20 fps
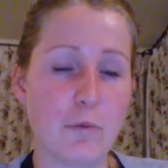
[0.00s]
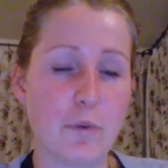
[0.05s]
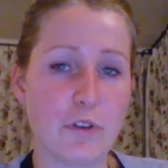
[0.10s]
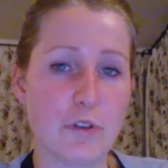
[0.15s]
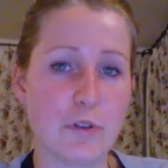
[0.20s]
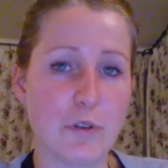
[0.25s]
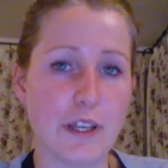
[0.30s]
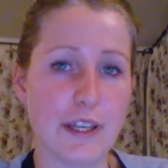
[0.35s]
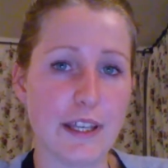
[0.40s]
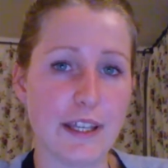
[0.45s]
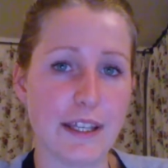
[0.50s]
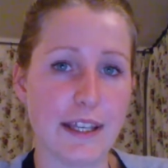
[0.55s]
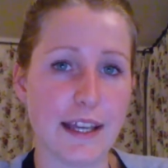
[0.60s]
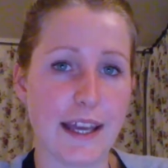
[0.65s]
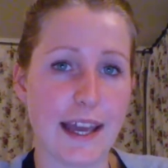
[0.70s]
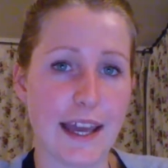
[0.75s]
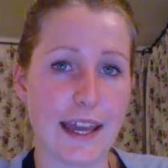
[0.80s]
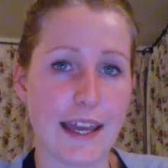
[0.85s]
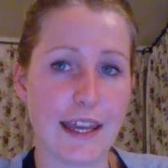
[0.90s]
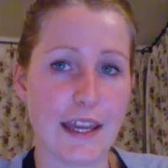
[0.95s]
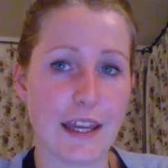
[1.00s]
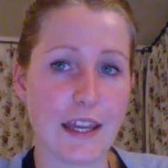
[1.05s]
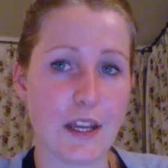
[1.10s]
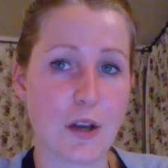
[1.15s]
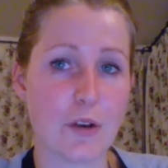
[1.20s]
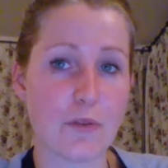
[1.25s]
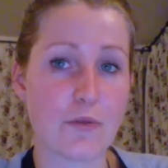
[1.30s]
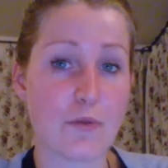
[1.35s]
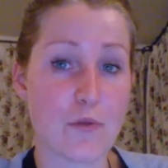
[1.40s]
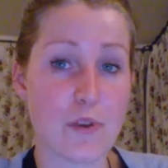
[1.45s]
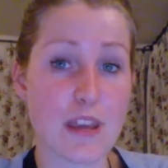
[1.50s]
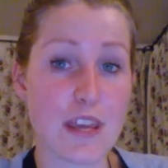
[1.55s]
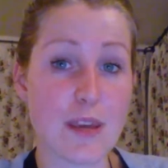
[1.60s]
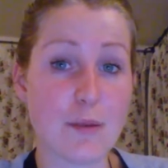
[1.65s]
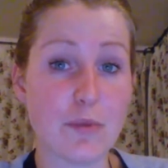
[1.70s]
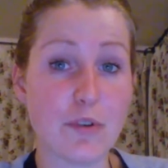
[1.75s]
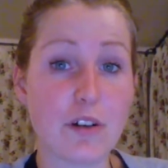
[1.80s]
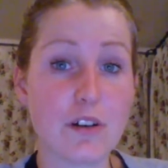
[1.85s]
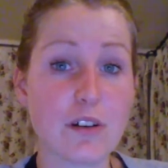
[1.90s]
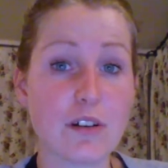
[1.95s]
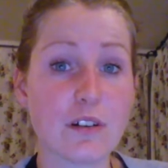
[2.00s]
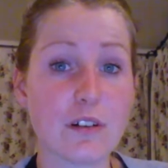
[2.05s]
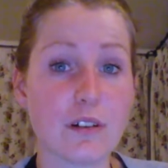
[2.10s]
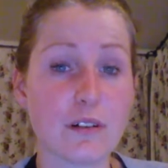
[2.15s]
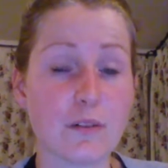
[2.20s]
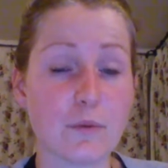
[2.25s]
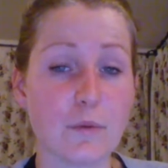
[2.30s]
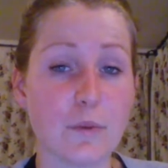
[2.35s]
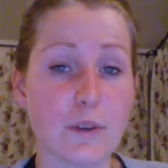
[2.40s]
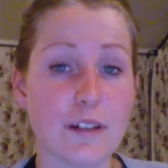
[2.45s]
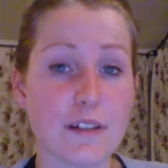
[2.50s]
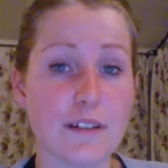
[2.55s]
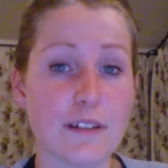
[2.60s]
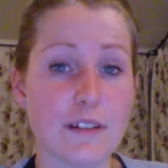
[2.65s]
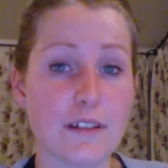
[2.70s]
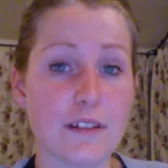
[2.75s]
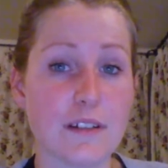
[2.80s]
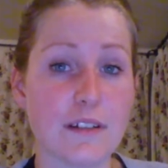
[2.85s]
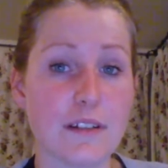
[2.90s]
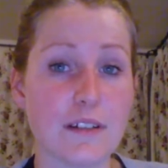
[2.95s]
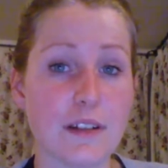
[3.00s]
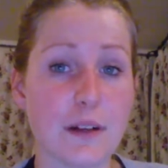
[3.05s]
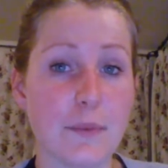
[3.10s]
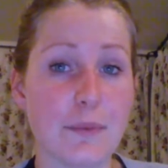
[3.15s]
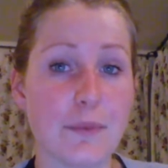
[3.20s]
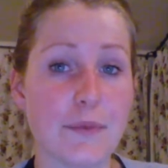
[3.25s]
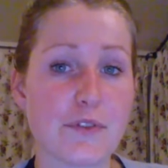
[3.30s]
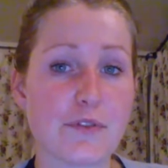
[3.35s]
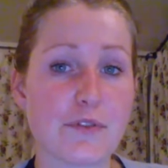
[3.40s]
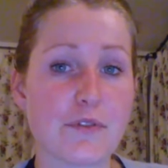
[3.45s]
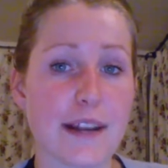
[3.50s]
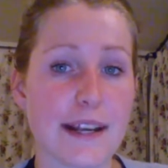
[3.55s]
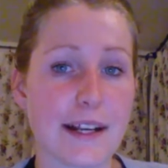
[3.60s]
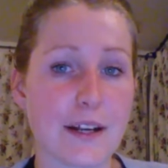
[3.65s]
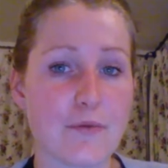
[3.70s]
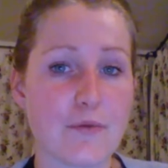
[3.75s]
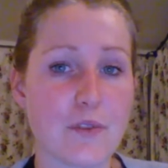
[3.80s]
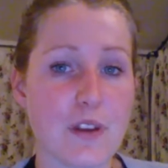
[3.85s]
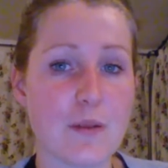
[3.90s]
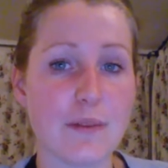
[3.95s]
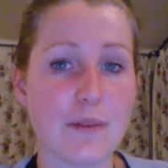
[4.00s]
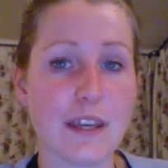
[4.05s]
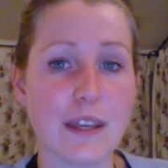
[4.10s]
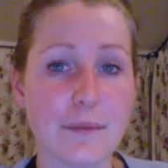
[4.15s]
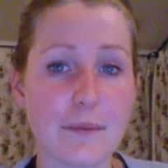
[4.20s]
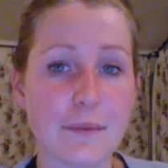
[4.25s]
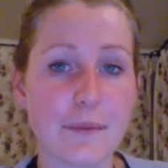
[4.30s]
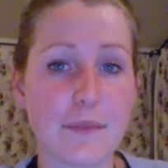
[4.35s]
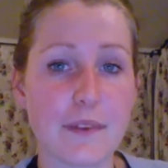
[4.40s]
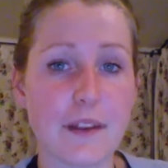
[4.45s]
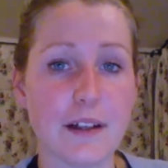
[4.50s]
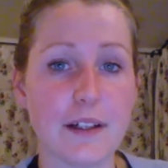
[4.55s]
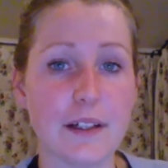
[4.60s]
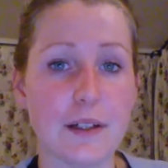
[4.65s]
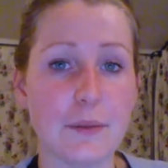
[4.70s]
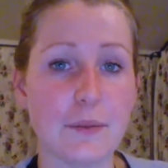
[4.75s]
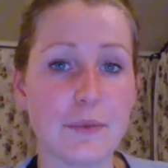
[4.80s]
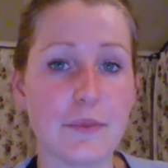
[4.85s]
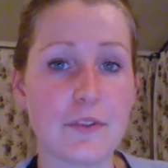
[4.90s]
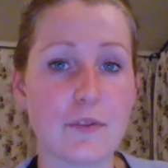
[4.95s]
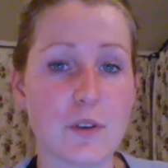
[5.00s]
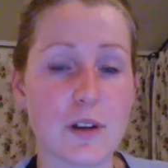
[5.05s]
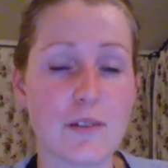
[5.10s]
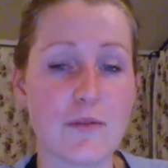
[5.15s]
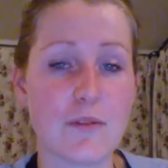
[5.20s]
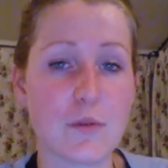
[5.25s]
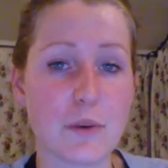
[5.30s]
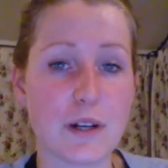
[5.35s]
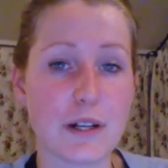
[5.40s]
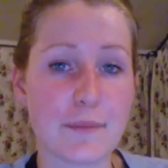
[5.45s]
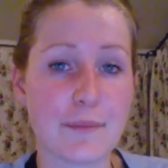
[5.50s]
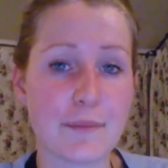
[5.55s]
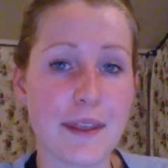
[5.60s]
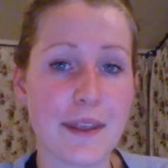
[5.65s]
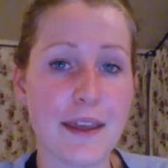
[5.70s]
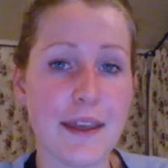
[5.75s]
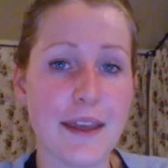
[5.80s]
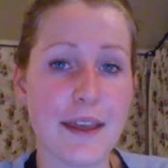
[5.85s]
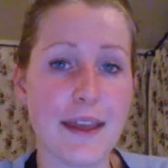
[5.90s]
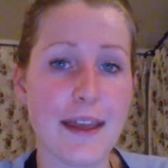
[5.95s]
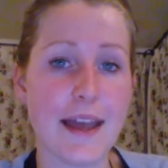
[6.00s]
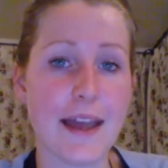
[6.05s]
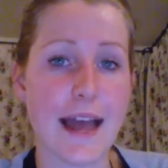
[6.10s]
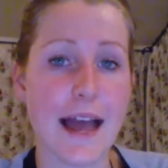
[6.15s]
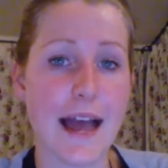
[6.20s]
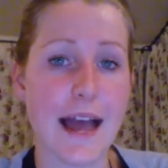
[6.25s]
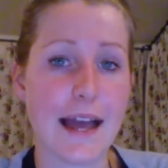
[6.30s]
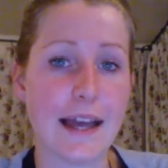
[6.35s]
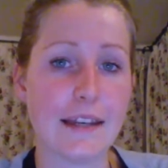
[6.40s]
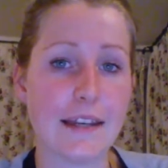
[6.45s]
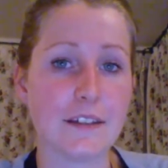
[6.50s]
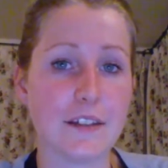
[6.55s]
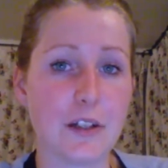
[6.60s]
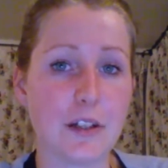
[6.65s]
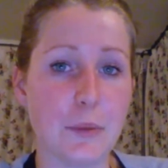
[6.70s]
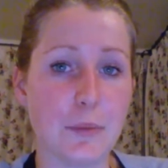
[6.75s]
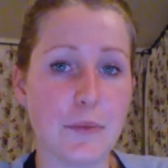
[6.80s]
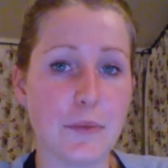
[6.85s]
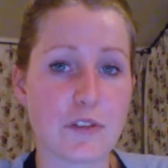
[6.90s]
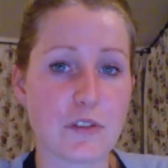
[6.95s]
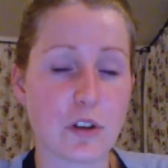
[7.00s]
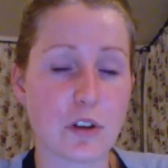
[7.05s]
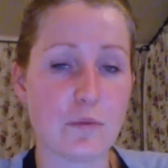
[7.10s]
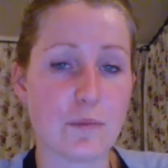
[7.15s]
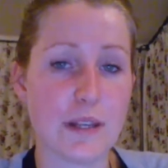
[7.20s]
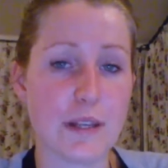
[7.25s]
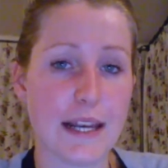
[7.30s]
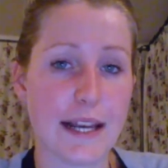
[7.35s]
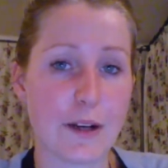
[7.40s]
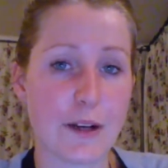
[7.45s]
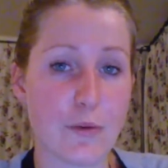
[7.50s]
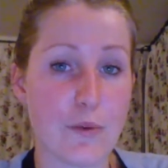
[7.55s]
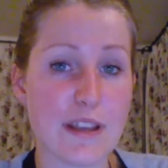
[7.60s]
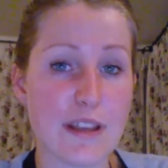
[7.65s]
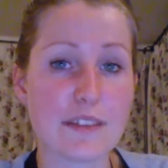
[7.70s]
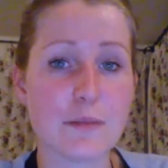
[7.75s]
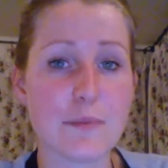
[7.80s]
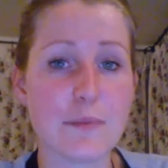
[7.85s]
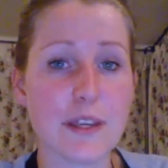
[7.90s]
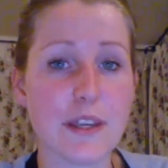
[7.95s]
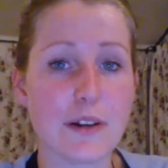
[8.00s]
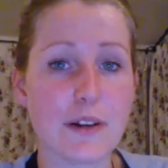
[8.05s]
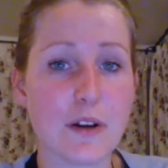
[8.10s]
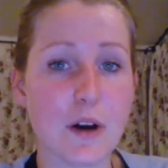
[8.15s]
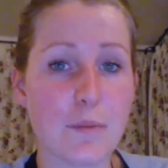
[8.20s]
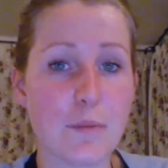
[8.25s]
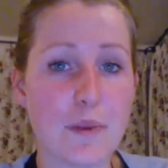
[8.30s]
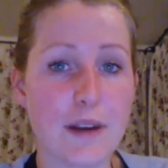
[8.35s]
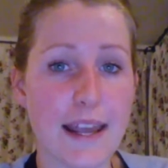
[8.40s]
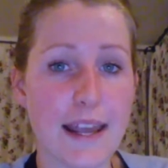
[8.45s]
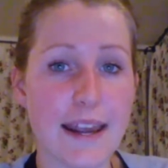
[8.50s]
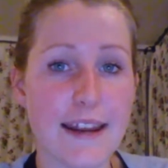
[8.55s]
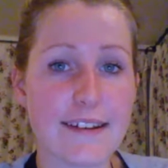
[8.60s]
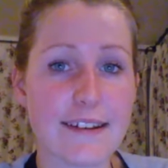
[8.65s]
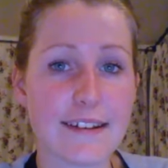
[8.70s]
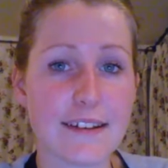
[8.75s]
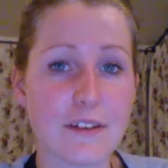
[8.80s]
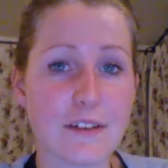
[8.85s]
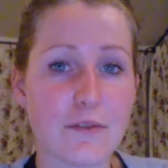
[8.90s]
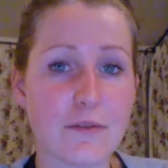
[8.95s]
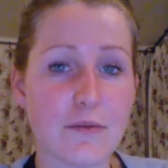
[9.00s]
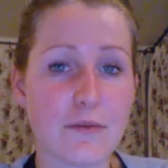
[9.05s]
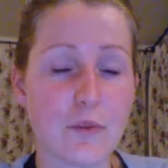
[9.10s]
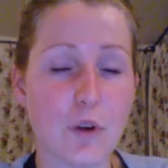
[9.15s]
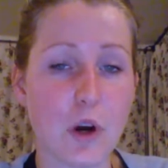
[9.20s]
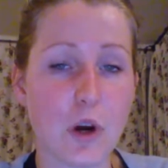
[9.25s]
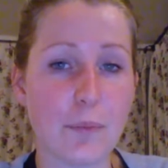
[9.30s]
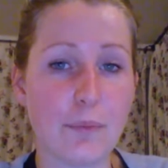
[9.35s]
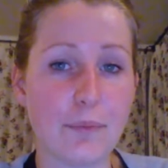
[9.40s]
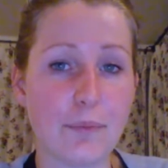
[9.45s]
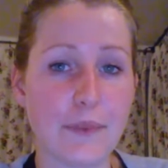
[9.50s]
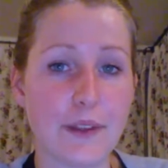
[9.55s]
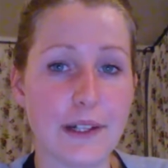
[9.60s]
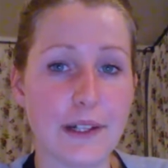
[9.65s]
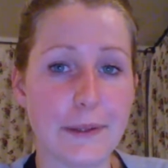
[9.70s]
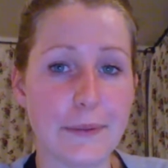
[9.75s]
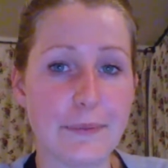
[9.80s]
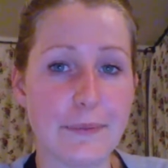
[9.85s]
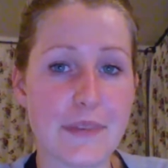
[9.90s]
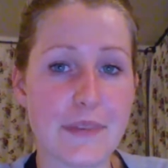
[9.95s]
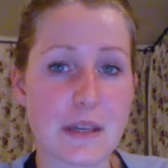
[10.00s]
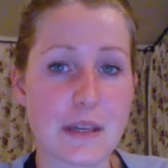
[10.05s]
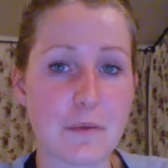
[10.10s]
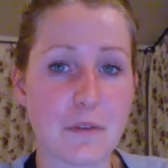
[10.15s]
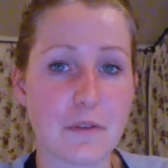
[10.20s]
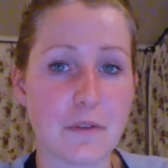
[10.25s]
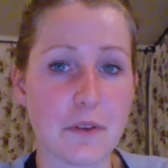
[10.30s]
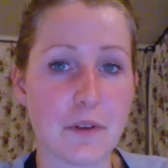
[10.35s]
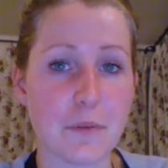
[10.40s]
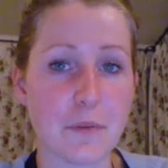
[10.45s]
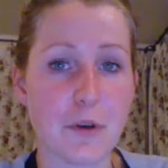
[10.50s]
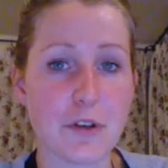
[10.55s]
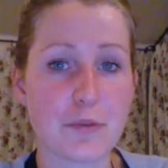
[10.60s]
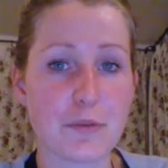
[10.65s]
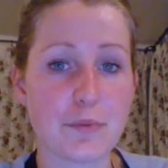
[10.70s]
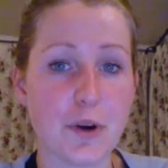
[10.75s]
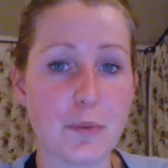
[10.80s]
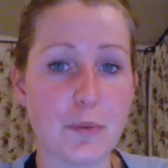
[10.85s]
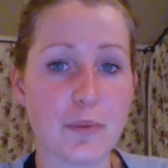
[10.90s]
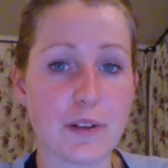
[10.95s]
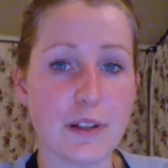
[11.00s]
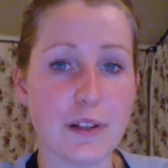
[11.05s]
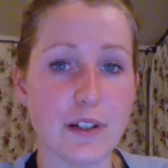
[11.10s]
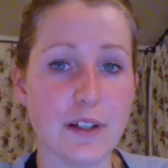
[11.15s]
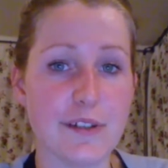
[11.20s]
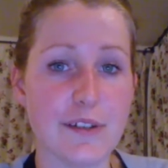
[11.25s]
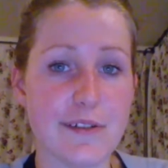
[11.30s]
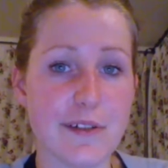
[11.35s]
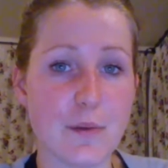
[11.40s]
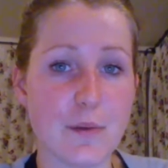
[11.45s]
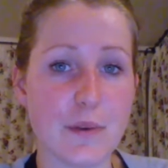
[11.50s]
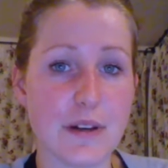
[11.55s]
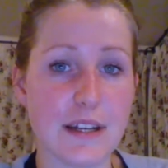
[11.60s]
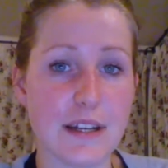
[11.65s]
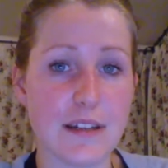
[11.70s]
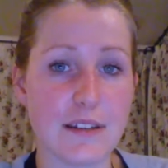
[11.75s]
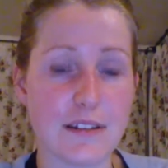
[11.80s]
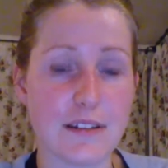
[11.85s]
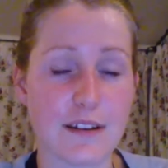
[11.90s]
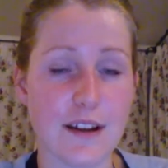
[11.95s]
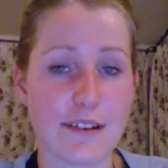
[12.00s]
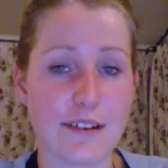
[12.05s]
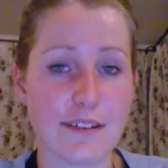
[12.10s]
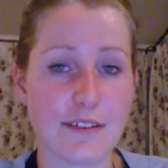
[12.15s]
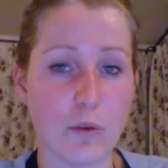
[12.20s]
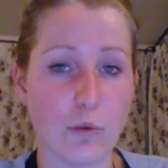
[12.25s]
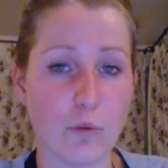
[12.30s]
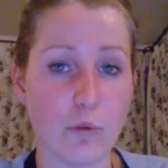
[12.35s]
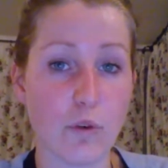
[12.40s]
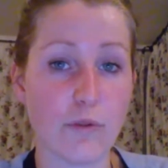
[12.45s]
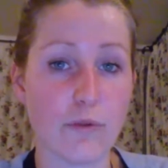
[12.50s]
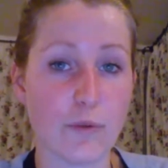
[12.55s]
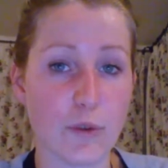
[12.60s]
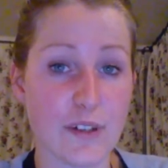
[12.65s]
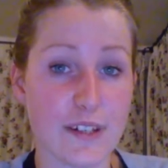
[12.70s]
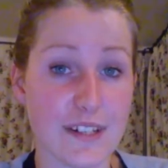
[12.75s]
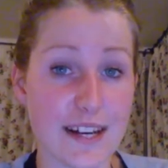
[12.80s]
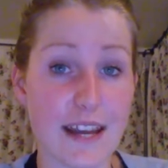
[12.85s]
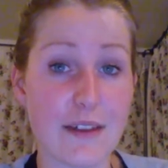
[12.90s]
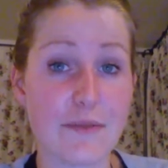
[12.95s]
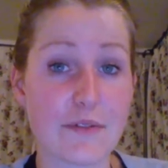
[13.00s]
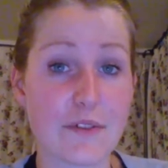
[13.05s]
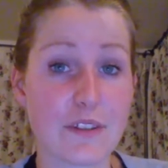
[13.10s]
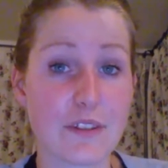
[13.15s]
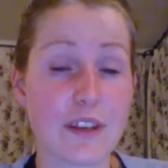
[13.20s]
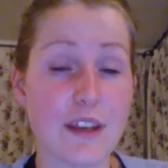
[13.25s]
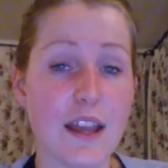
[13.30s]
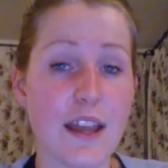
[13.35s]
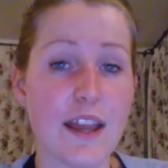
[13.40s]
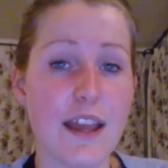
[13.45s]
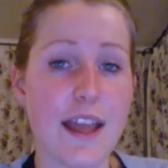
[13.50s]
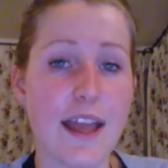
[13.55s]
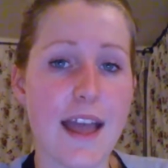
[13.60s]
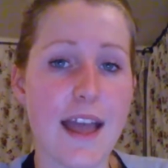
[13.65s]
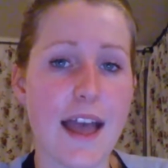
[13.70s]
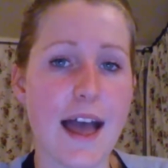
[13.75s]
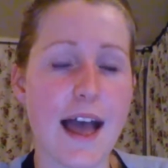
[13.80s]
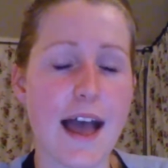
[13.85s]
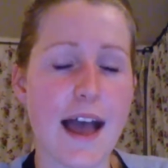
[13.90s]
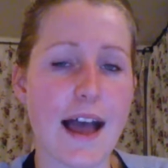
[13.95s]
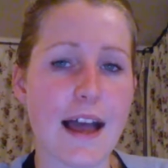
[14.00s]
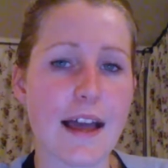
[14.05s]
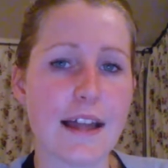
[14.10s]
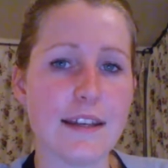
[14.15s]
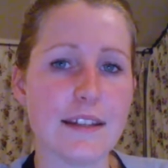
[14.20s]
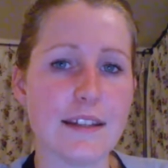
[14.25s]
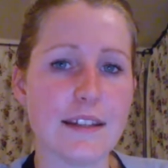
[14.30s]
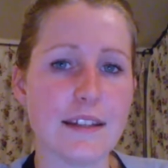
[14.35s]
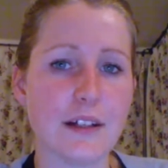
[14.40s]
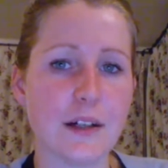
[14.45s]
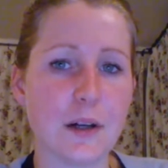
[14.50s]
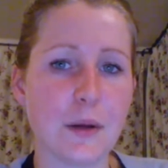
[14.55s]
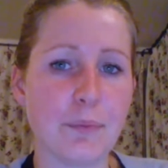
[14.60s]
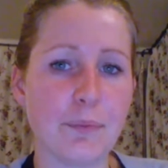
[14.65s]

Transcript: we're doing a free ebook, which is sort of like a freebie for everyone. And it's going to be like a recipe compilation from some of the most popular German and international raw food chefs. And